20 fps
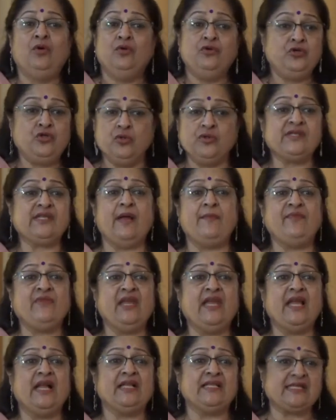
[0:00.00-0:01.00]
do
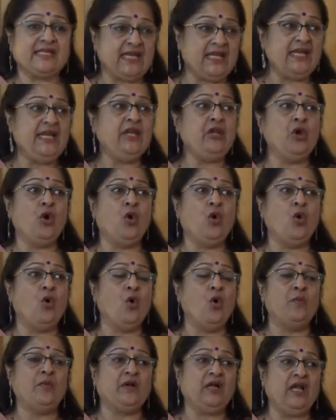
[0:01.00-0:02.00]
something else. Clean your
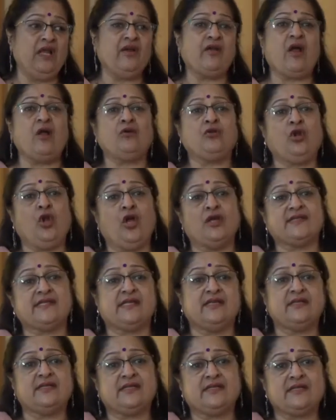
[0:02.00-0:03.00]
home, clear out
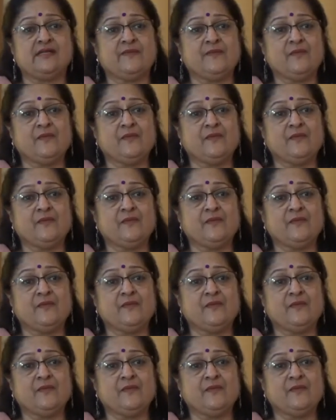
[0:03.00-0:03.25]
closets.